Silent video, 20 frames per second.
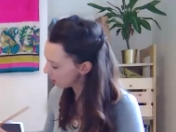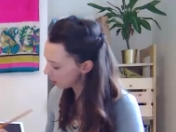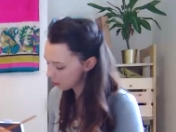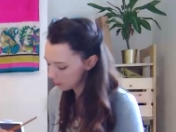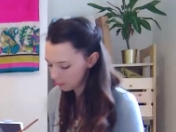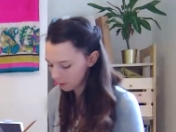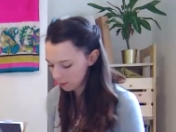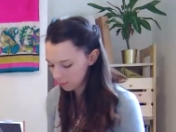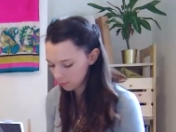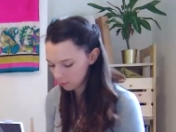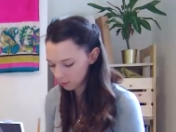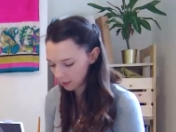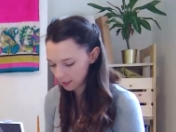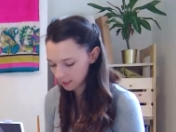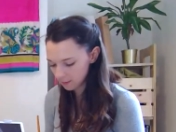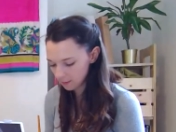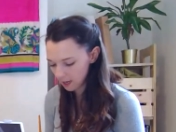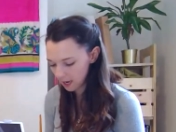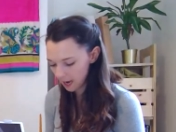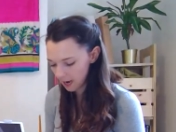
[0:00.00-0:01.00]
a lot of people
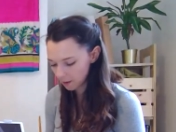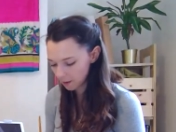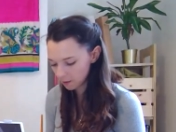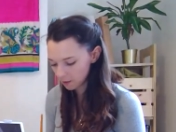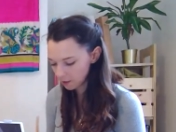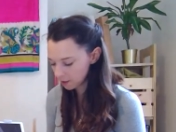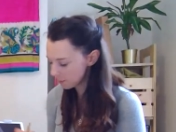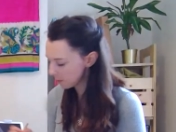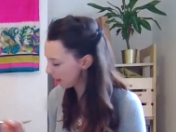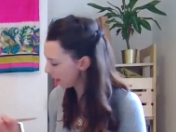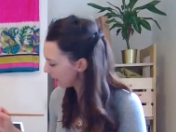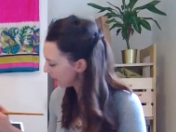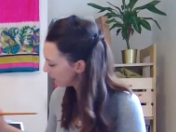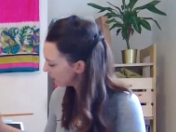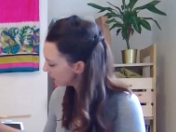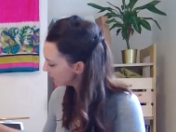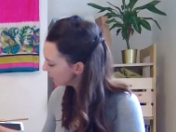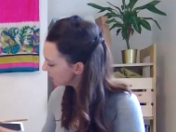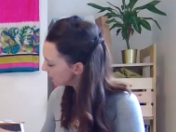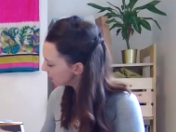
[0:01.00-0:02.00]
ask me, how do you
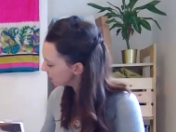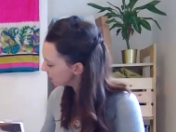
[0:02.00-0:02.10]
paint?